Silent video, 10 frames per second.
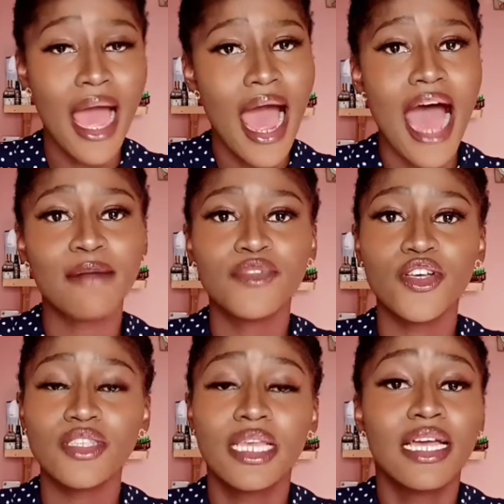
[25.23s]
I'm
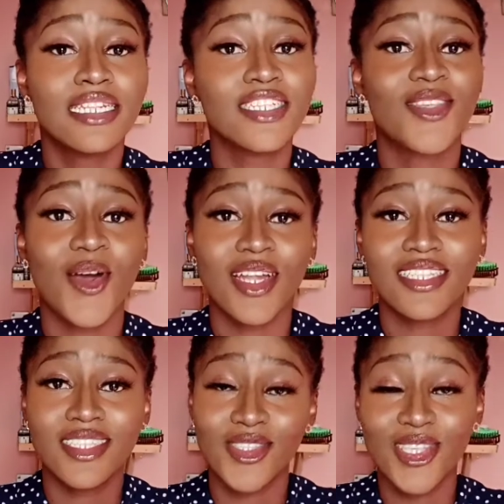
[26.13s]
just
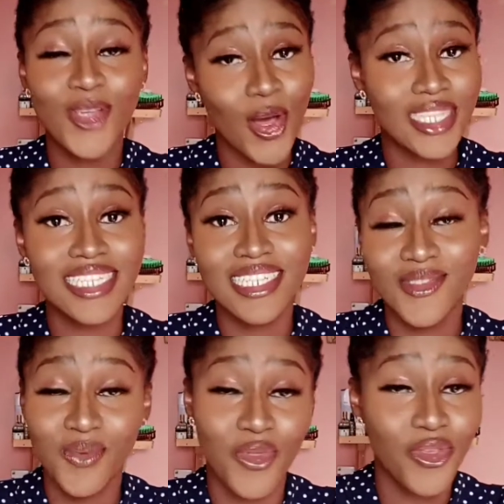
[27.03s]
discussing it
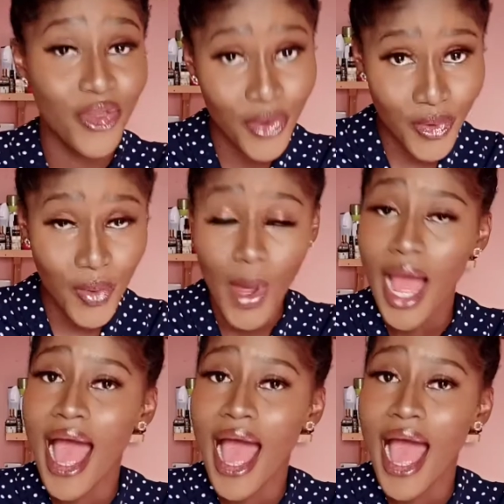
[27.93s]
with you,